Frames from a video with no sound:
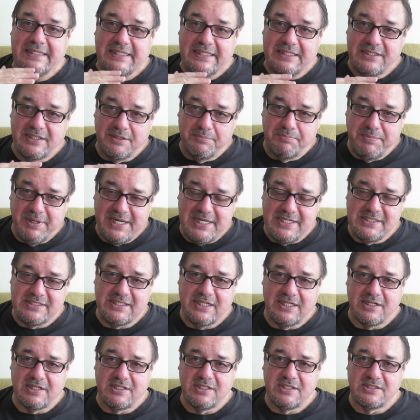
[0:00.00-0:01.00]
In the
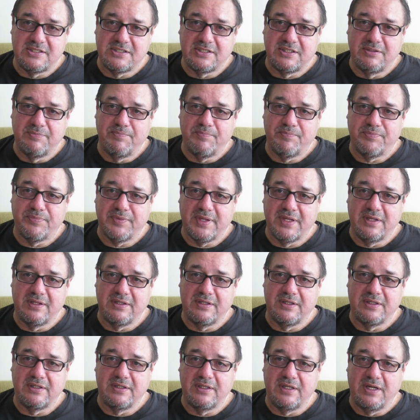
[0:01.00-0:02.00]
basics,
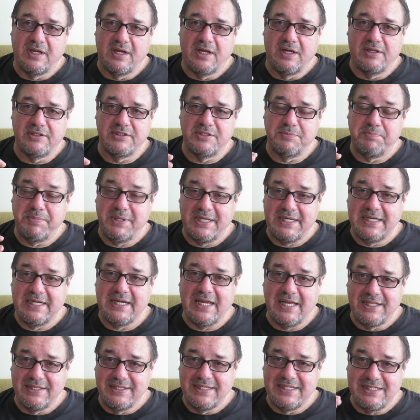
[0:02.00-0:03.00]

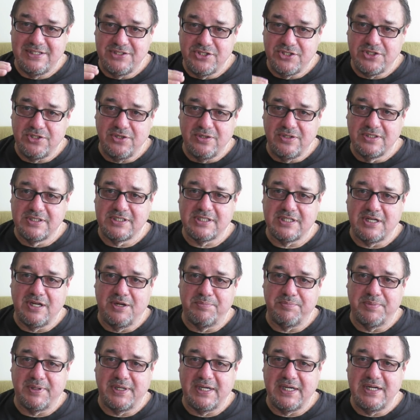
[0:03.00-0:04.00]
depending on the insurance
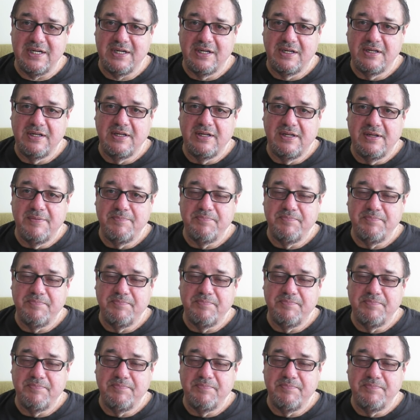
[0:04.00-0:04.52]
company,